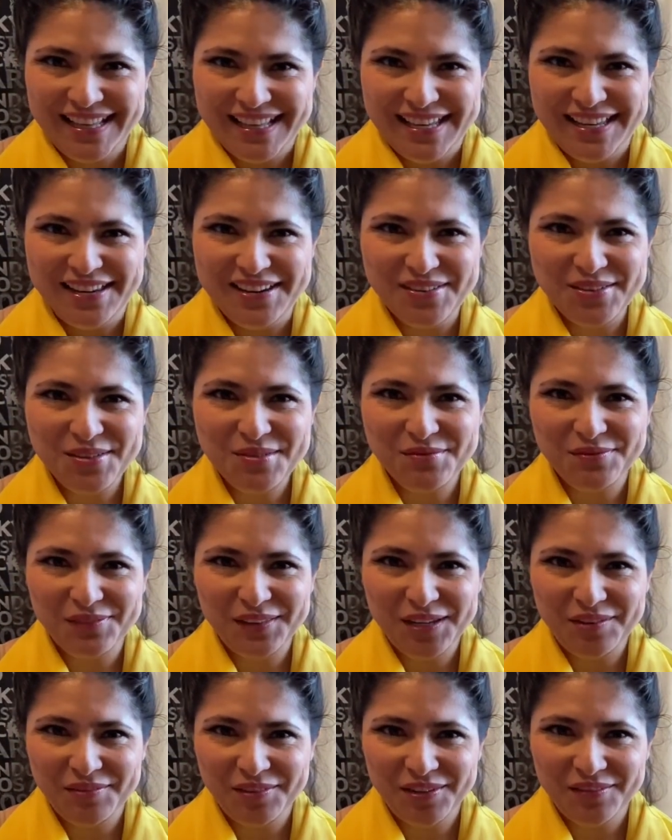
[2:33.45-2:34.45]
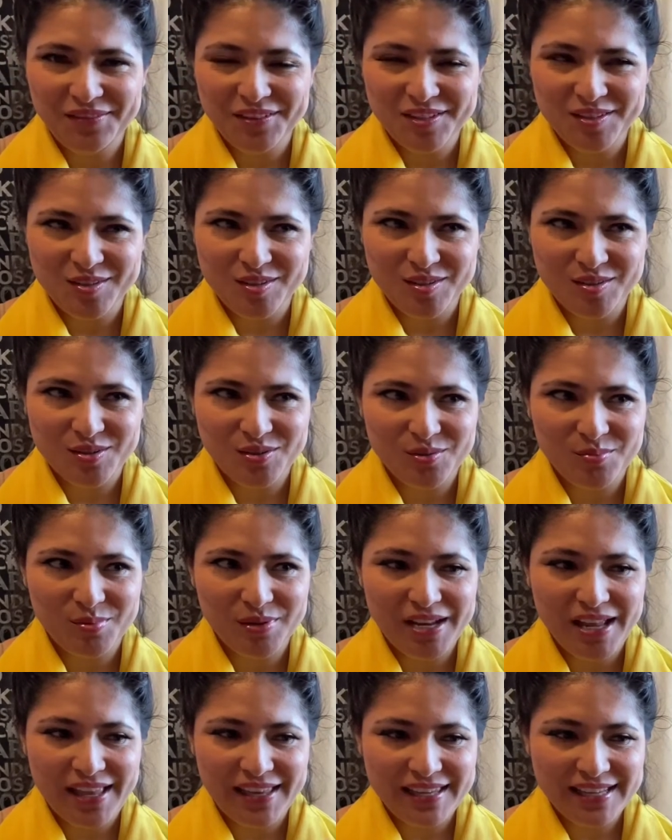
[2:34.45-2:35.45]
You know the flavor of the
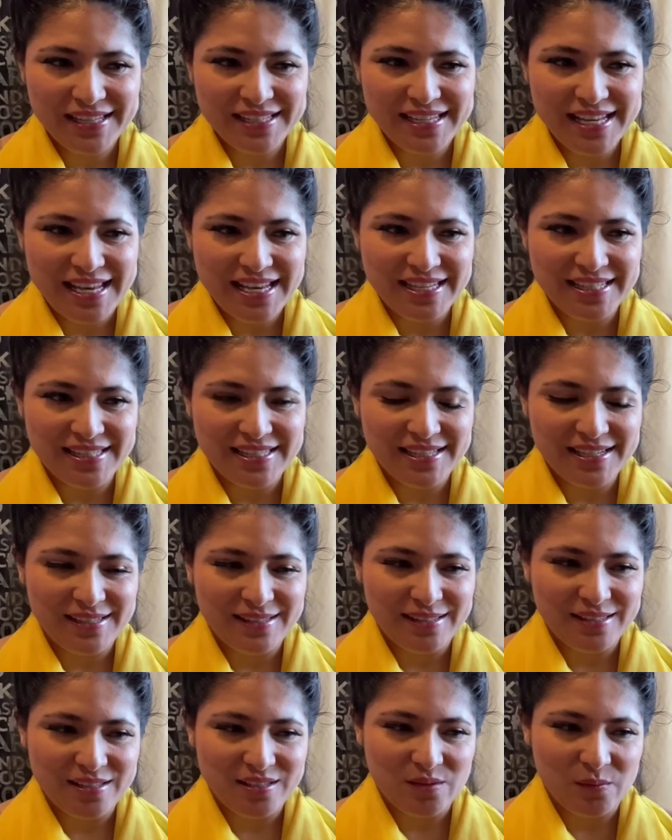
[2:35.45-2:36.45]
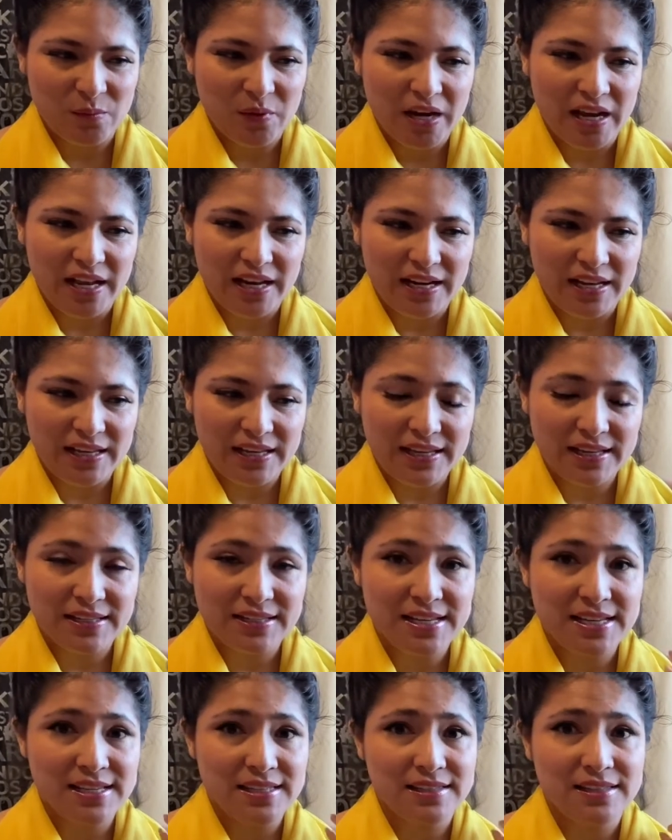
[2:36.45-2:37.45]
gingerbread? I can taste it in this wine. I can
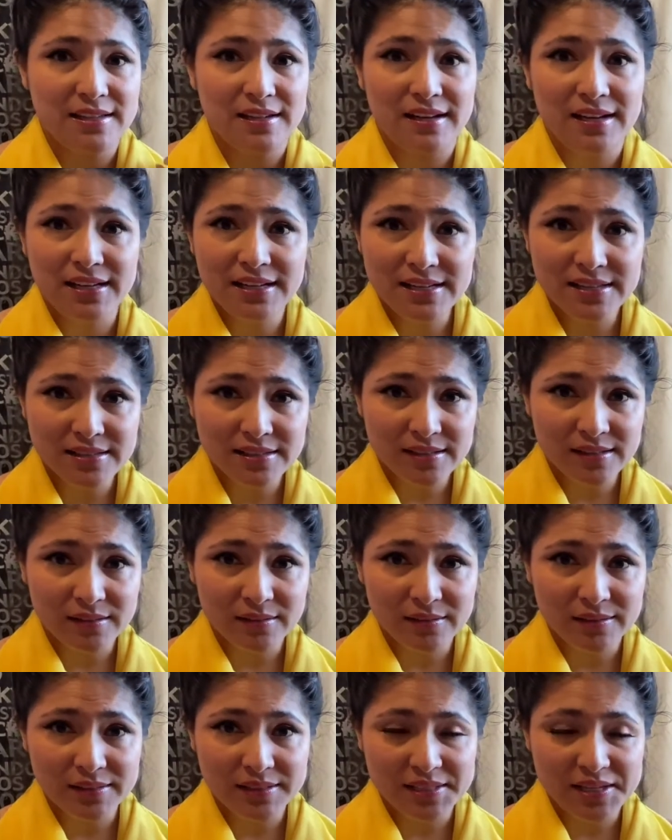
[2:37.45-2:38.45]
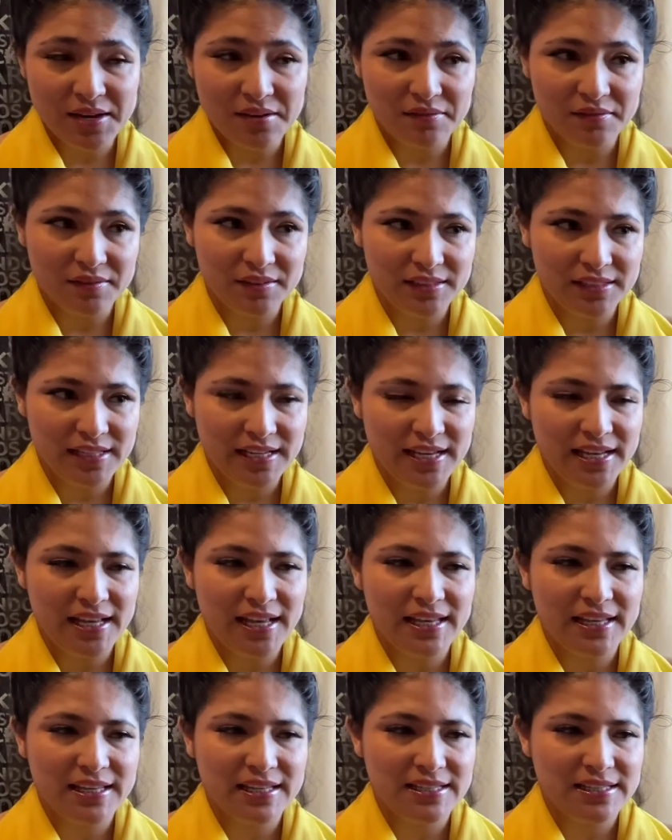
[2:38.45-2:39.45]
taste the honeysuckle, definitely.
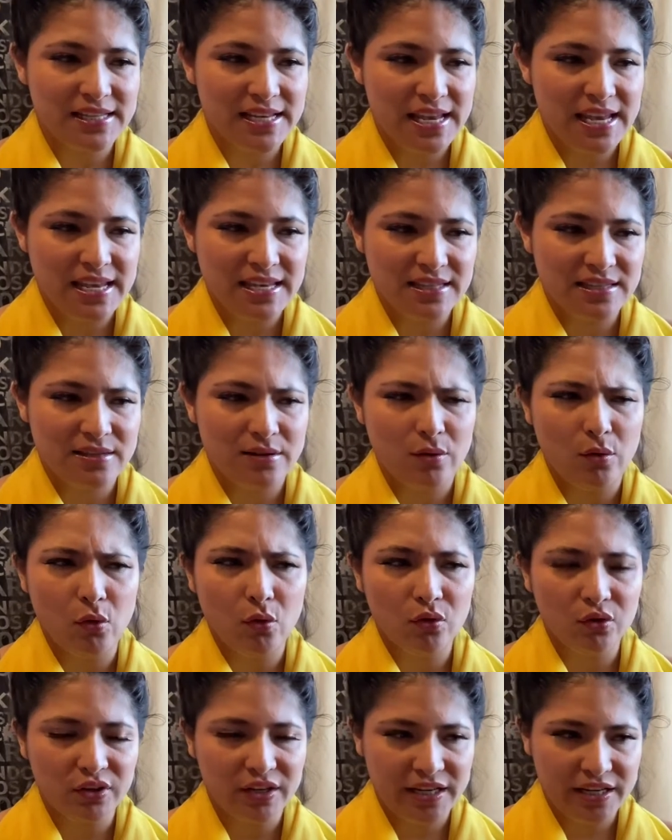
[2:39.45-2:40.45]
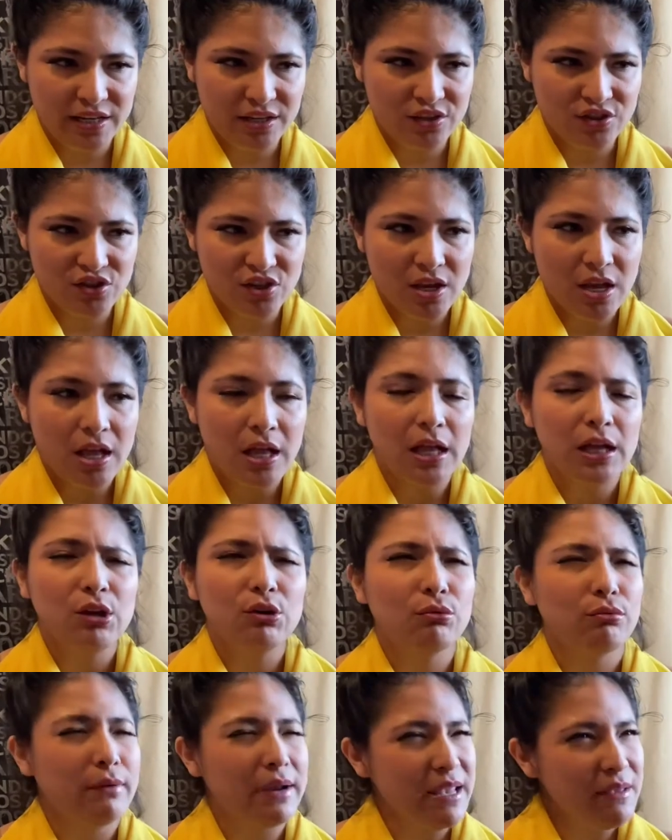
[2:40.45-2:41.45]
I can taste the orange,
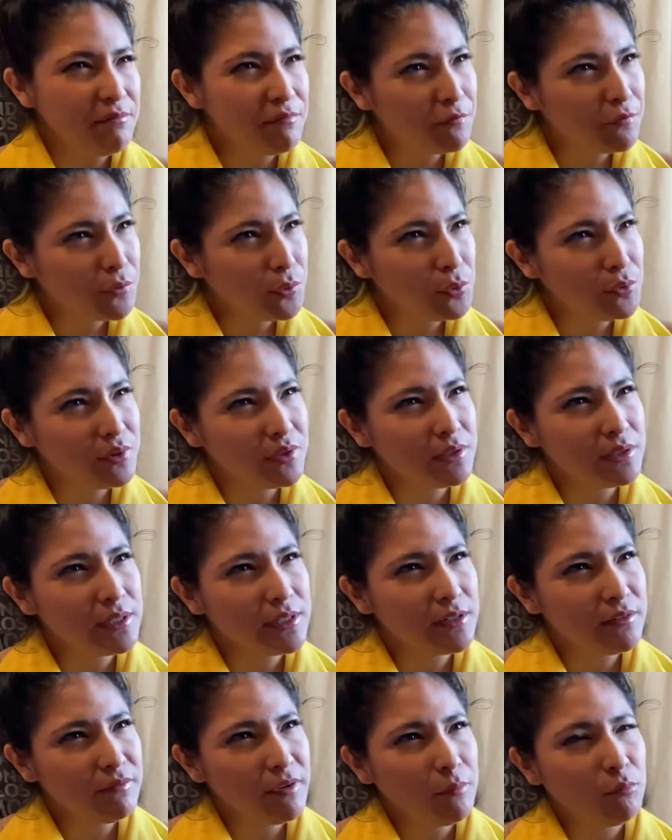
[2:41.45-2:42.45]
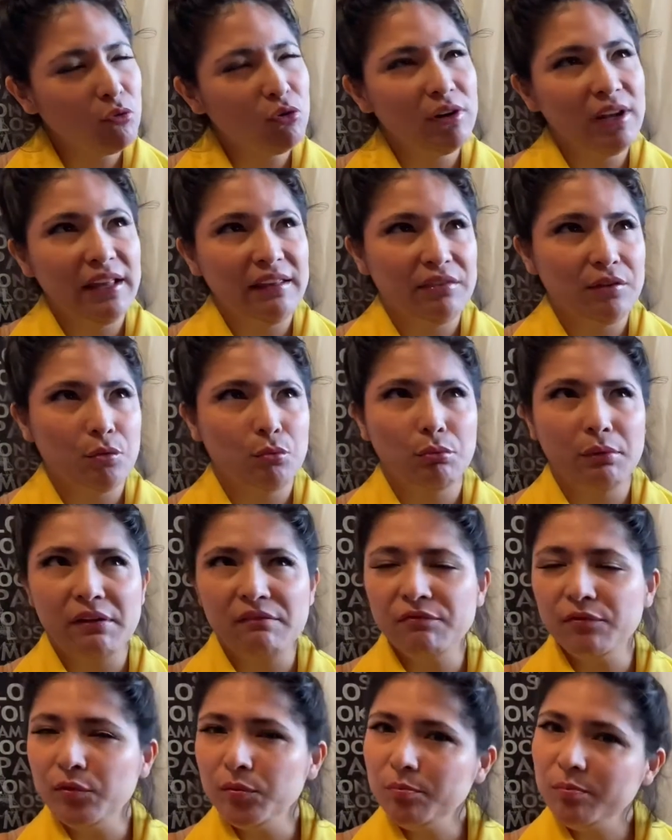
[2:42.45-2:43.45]
grapefruit a little bit, more like the
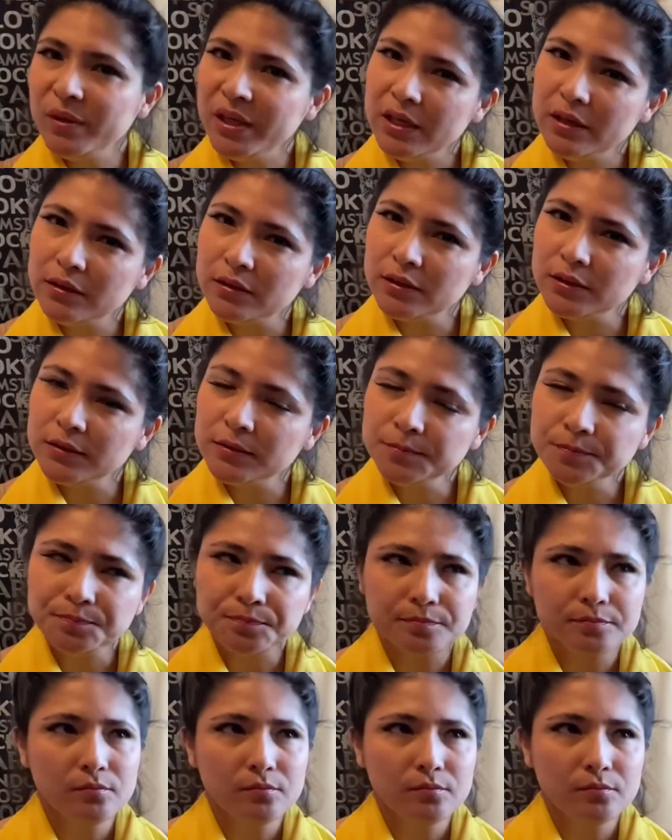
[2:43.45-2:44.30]
grapefruit peel.